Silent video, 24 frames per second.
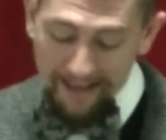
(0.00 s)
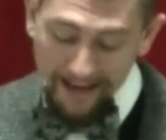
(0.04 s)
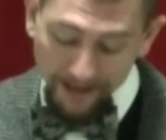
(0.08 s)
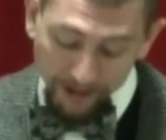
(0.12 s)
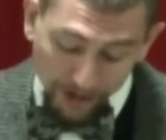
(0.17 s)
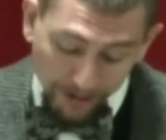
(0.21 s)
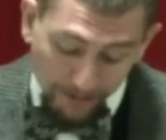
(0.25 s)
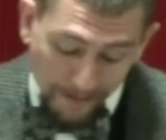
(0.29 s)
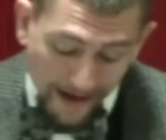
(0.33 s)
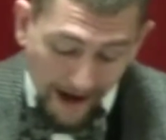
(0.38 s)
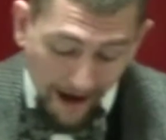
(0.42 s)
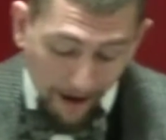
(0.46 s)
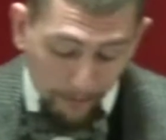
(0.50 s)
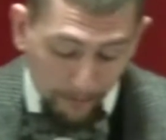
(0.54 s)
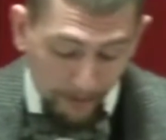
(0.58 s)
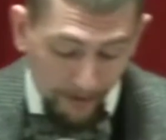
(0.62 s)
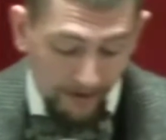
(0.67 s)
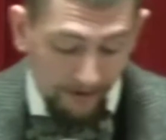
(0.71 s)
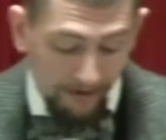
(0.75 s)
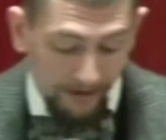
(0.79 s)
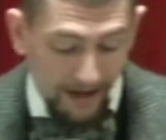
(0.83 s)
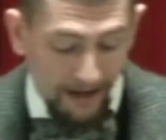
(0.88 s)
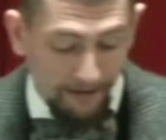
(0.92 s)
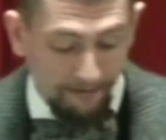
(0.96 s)
and that should be our
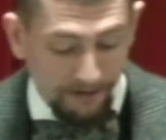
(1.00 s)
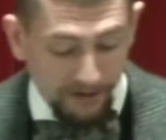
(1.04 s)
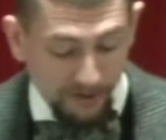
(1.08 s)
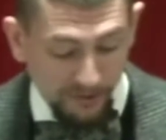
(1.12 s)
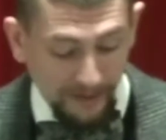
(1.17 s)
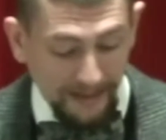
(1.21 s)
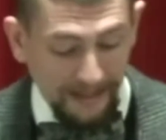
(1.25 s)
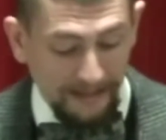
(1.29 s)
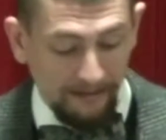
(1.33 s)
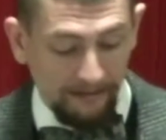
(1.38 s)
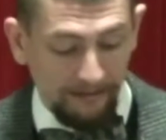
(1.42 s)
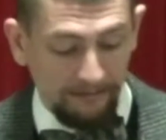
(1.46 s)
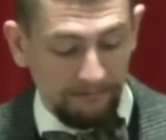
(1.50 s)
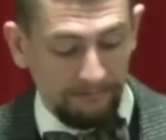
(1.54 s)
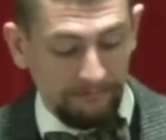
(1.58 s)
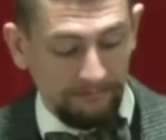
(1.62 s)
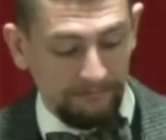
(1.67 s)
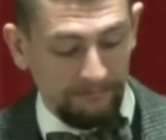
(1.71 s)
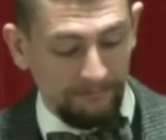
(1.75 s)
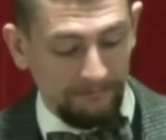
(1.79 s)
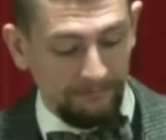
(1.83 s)
prayer life as well.